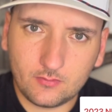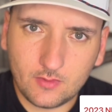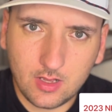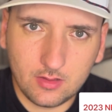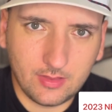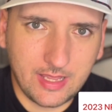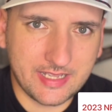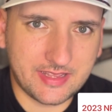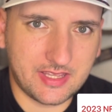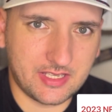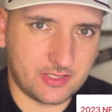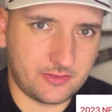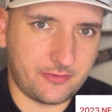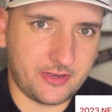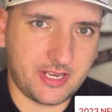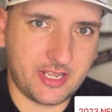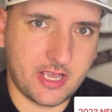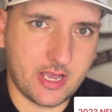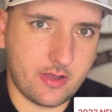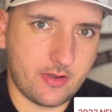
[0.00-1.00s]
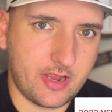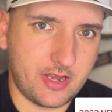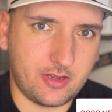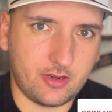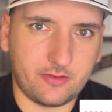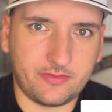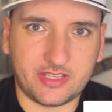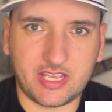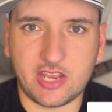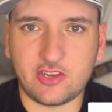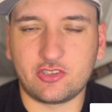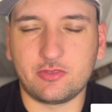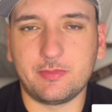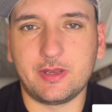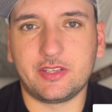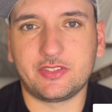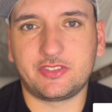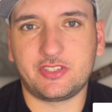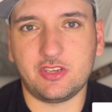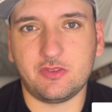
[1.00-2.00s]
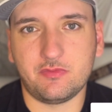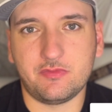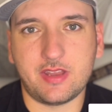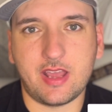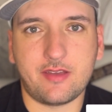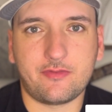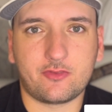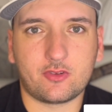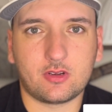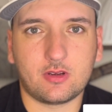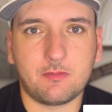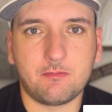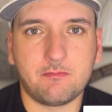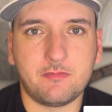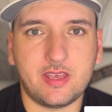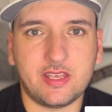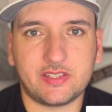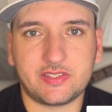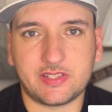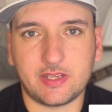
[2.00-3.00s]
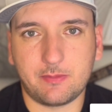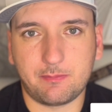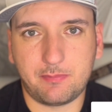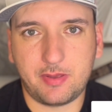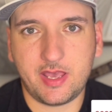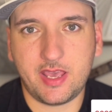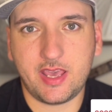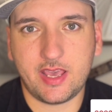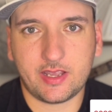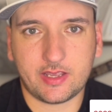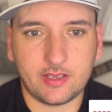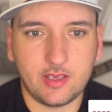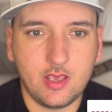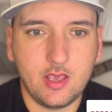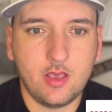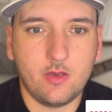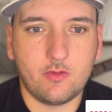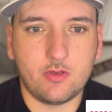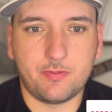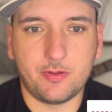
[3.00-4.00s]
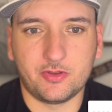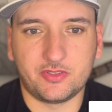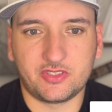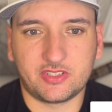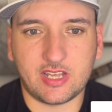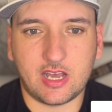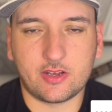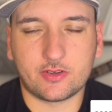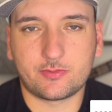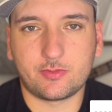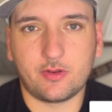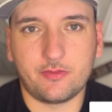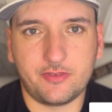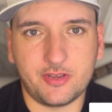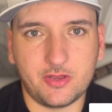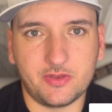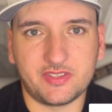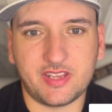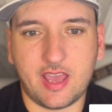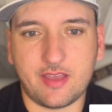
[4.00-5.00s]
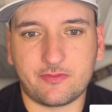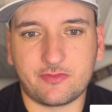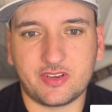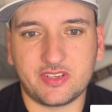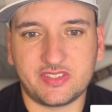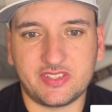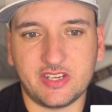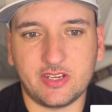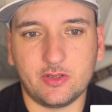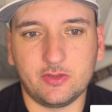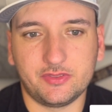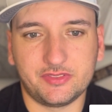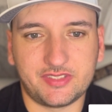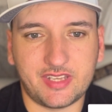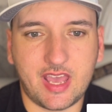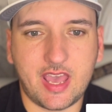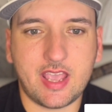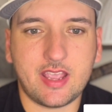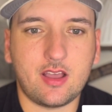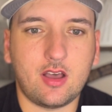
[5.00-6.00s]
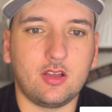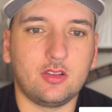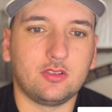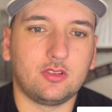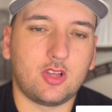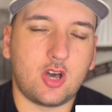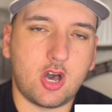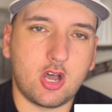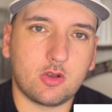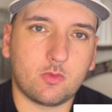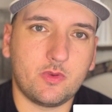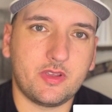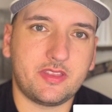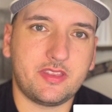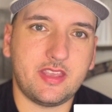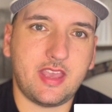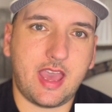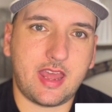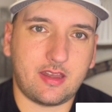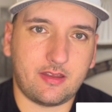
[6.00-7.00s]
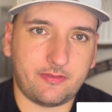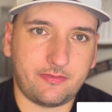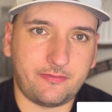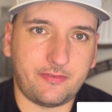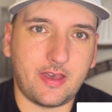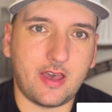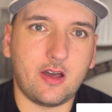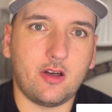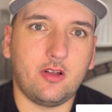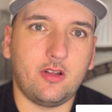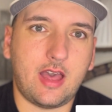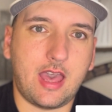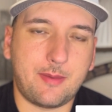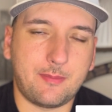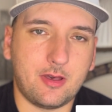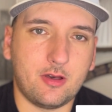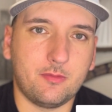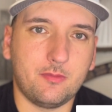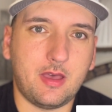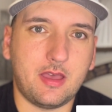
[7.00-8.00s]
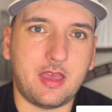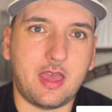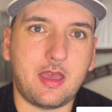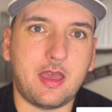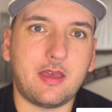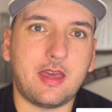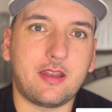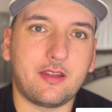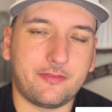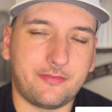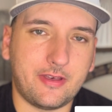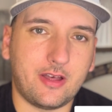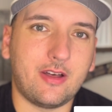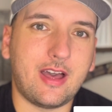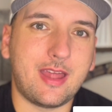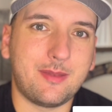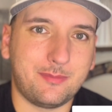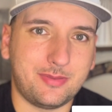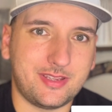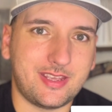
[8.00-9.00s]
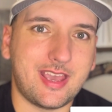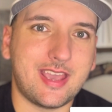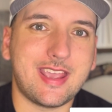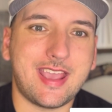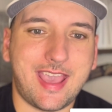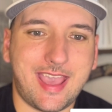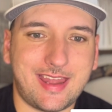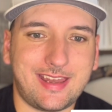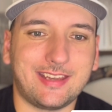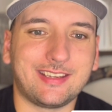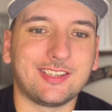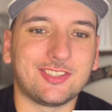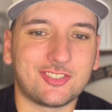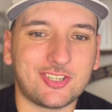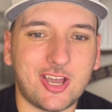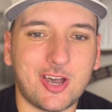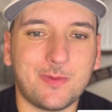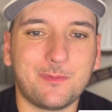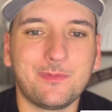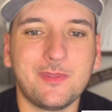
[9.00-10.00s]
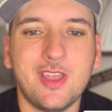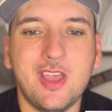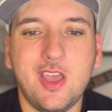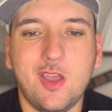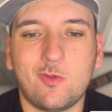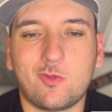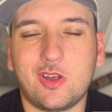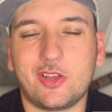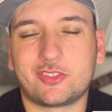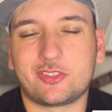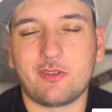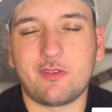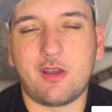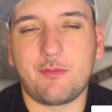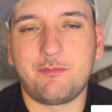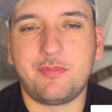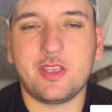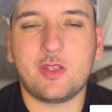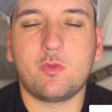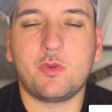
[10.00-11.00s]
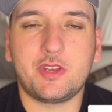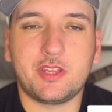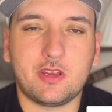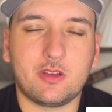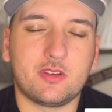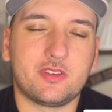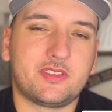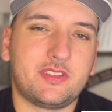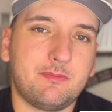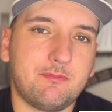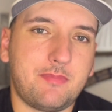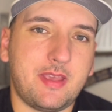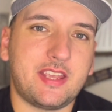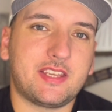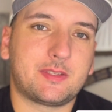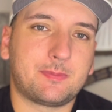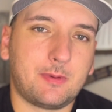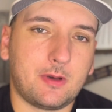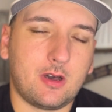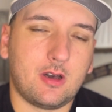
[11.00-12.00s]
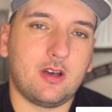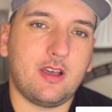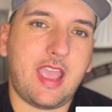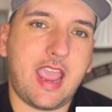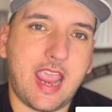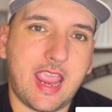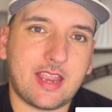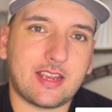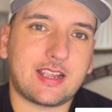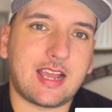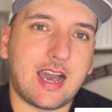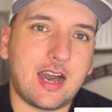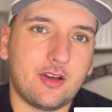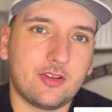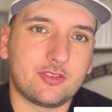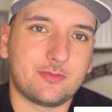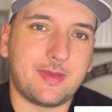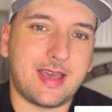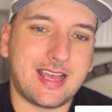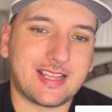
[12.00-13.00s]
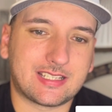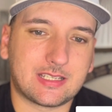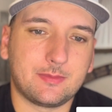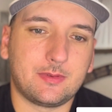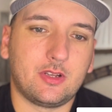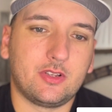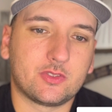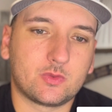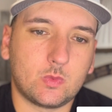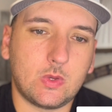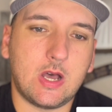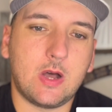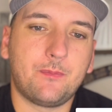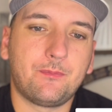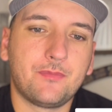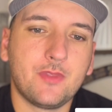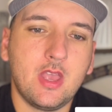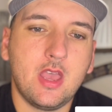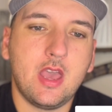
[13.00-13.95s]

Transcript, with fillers: like this video, hit notification bell so you never miss a pick. We post these college football videos every single day, along with the NFL, ML, uh, NFL, NBA, and NHL. We're also going to have big winning years in baseball and college basketball as well.